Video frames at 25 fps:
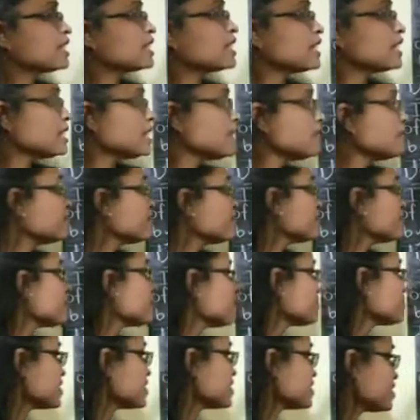is
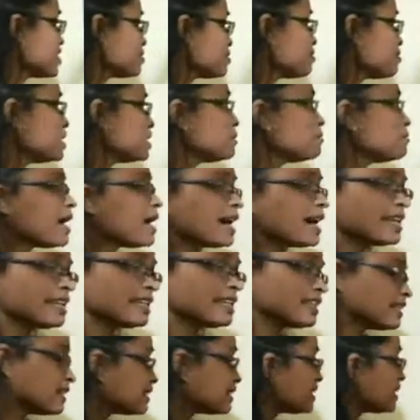divisible by
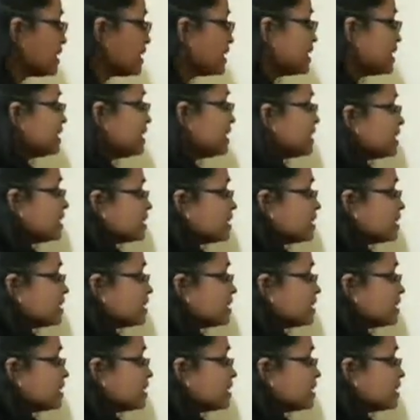3,